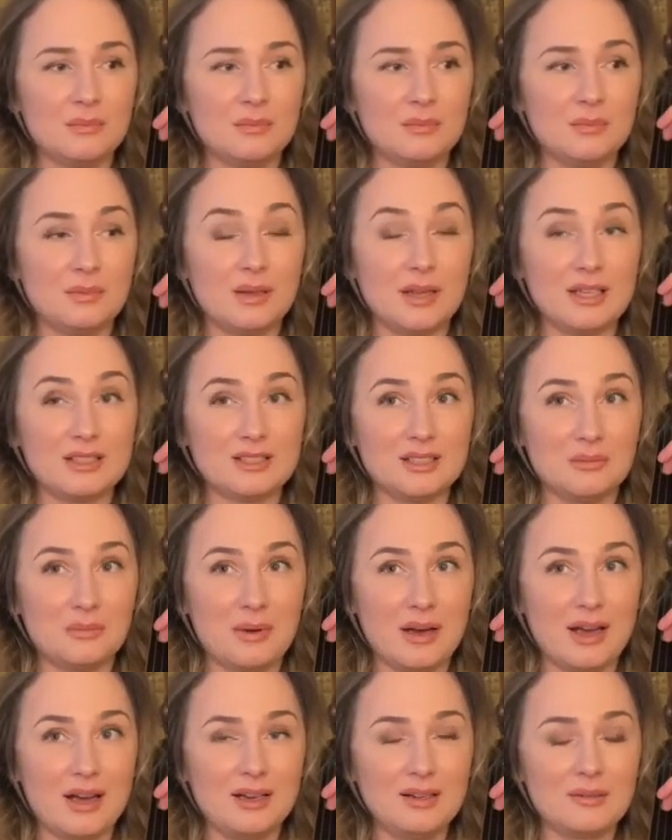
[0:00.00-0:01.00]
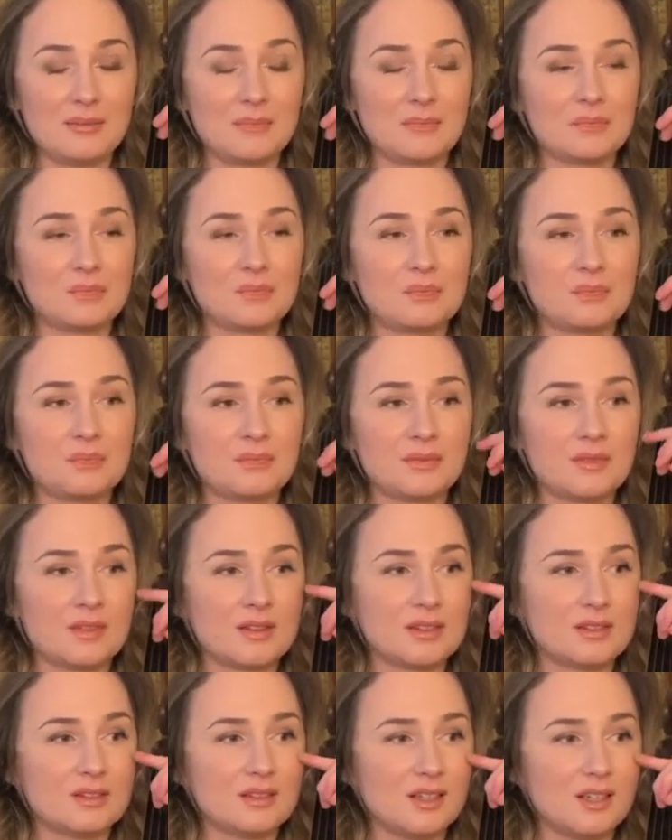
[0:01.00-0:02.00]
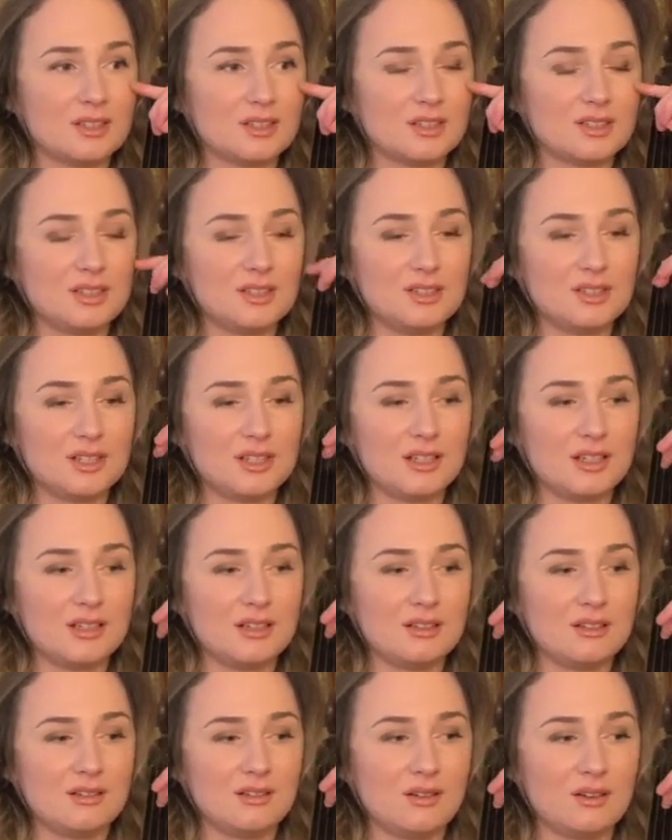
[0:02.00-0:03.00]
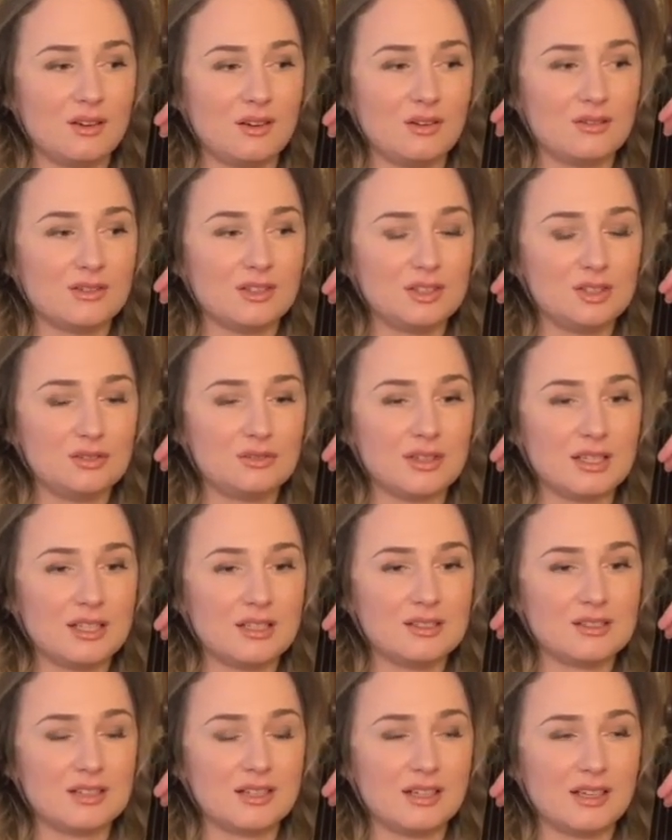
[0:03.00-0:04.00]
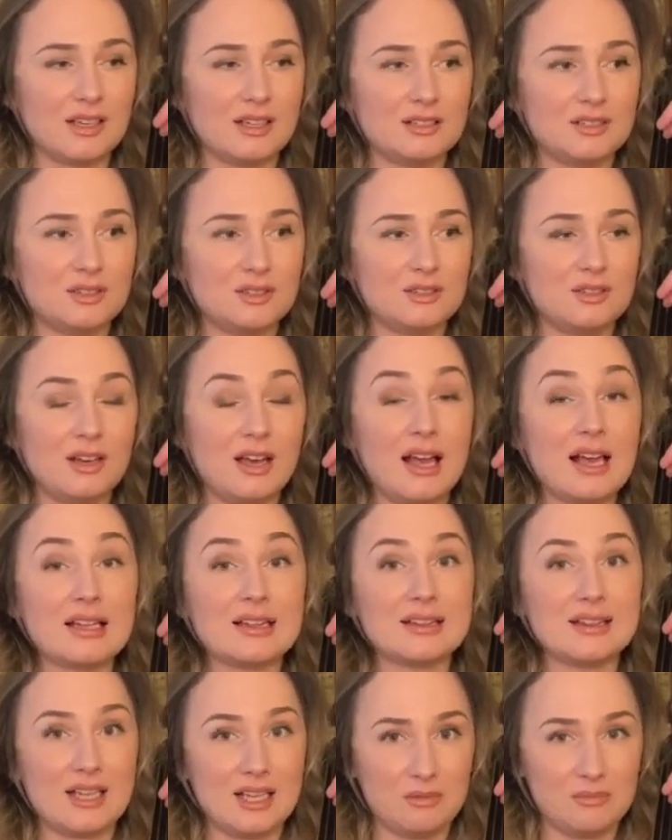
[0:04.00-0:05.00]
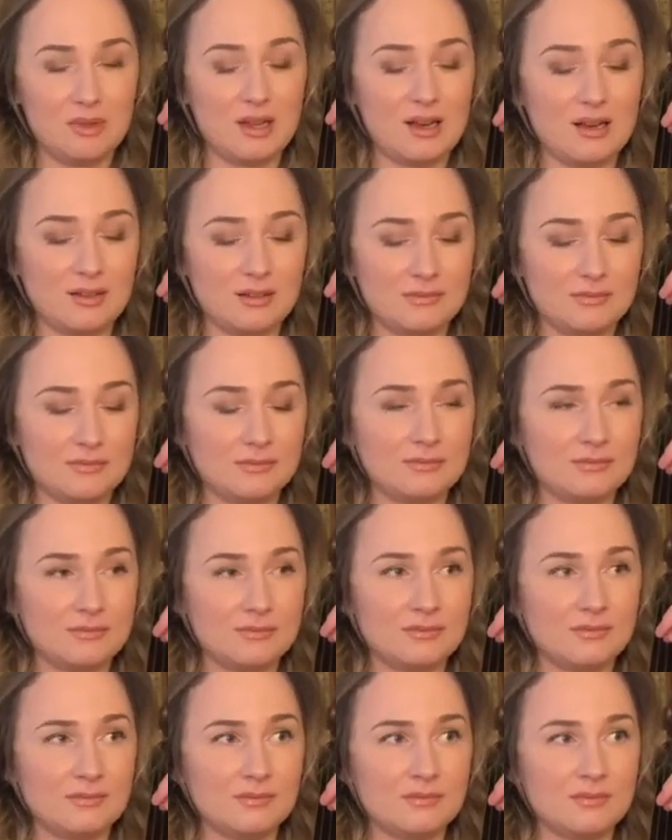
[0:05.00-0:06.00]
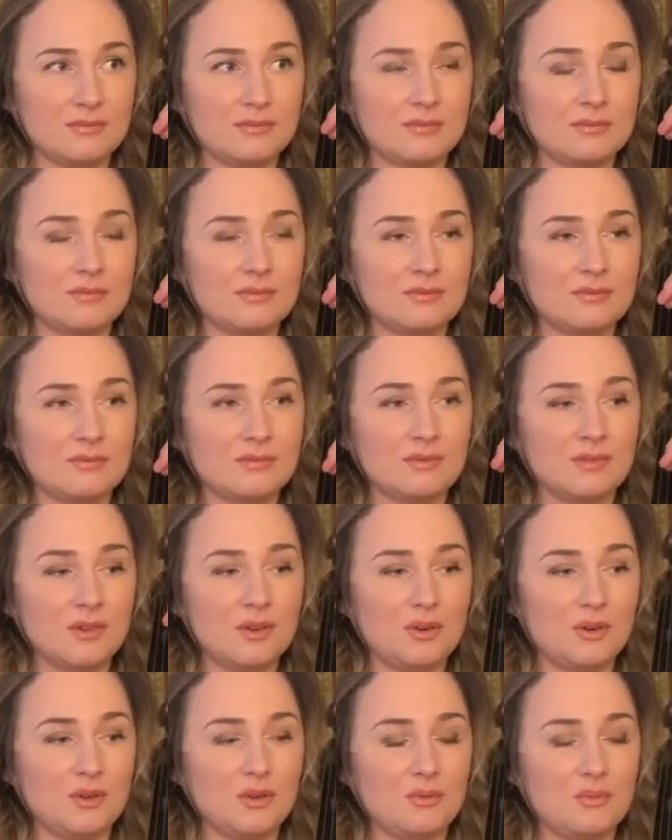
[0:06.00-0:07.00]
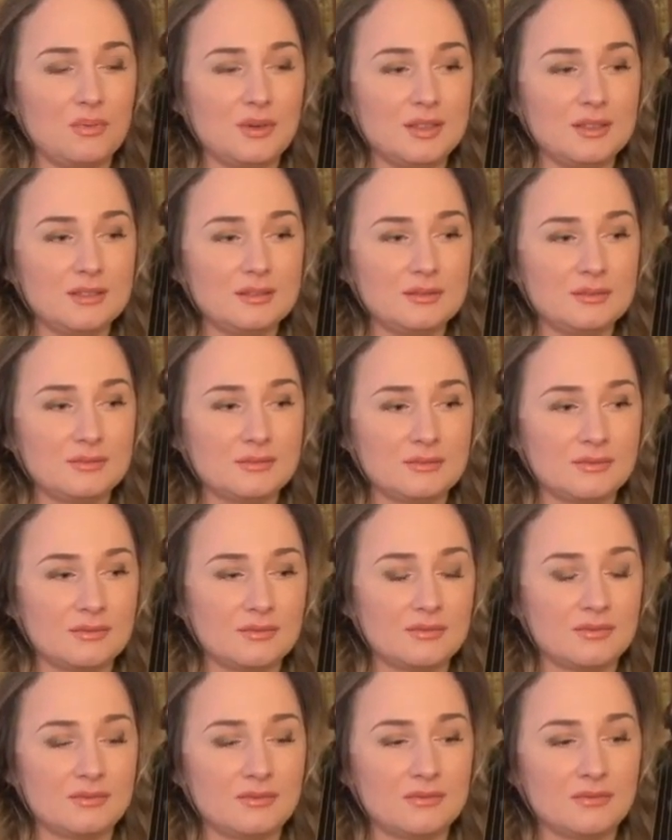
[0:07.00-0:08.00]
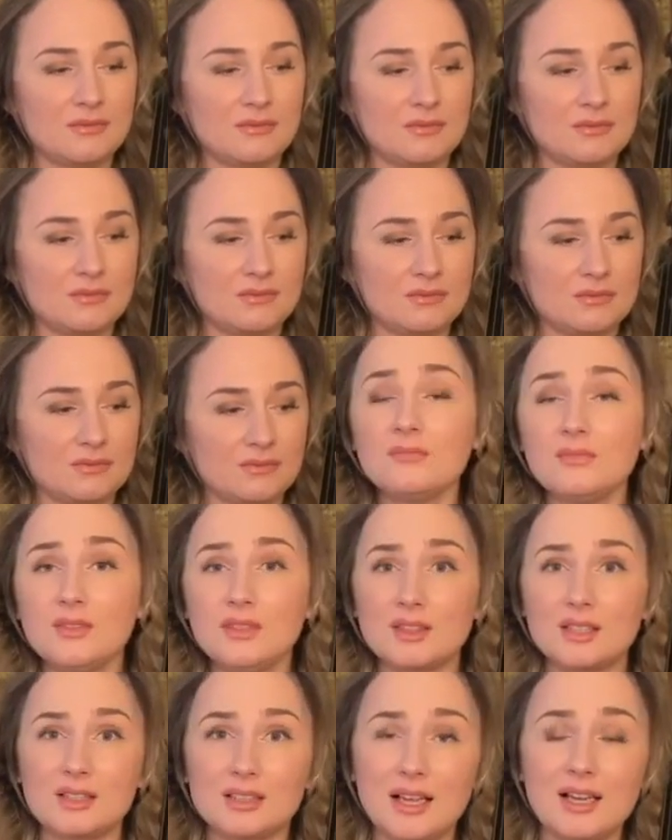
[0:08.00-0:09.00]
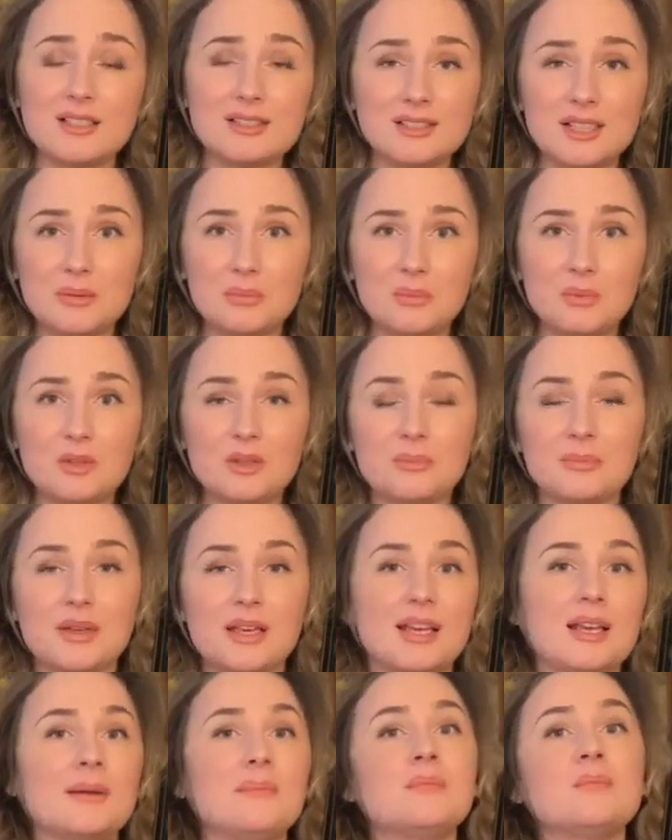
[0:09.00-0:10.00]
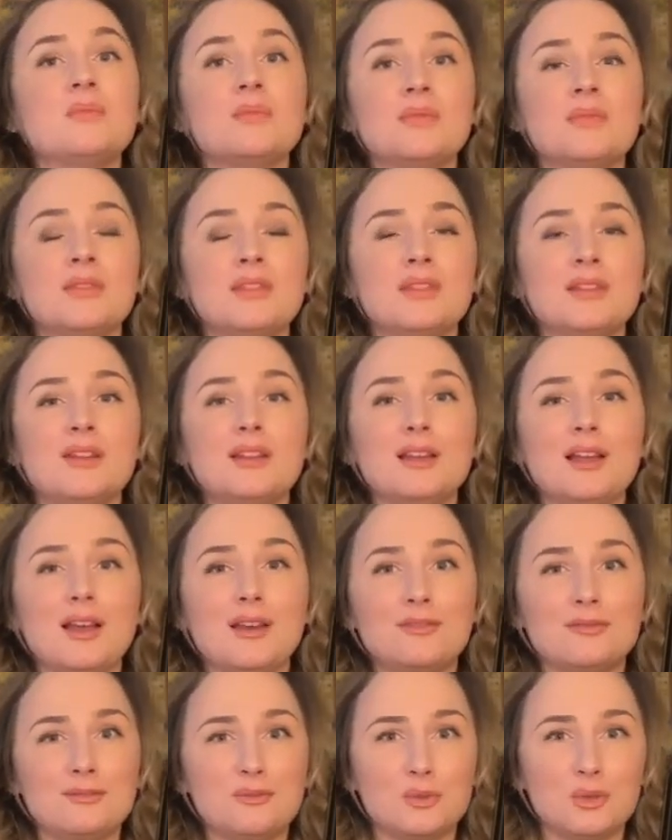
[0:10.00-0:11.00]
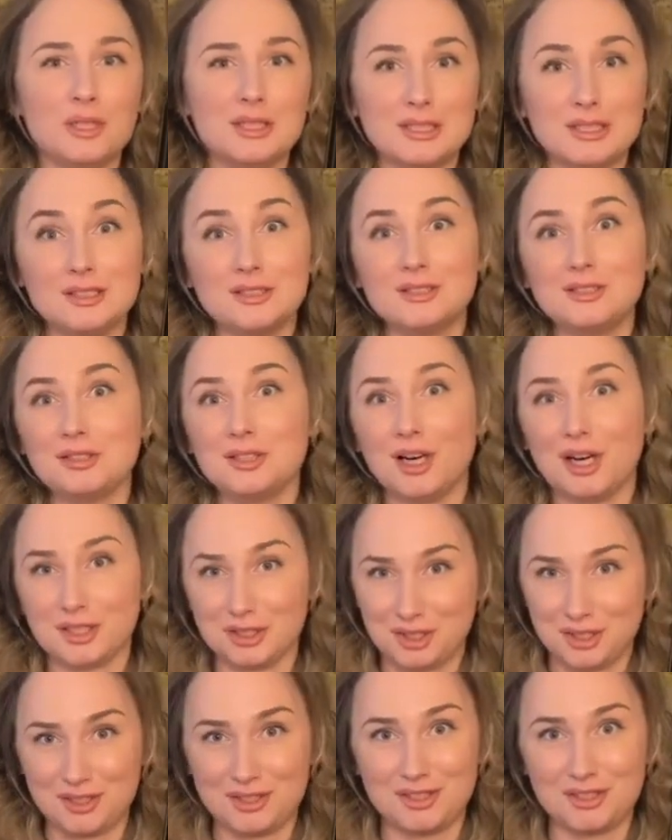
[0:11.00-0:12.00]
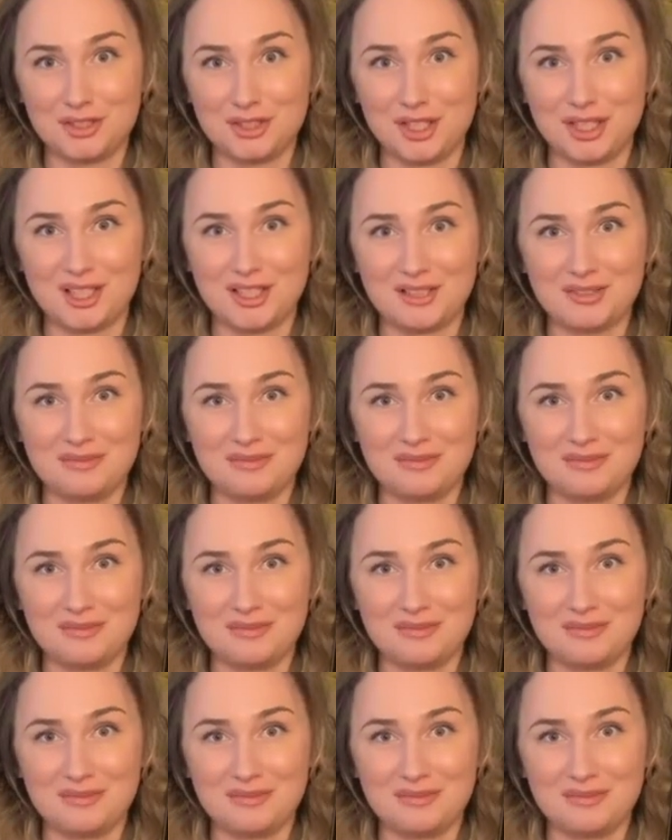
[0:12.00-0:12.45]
place it back, touch the cheek, on the string, sing into, and then pluck. Open. The next step will be avoid touching the cheek.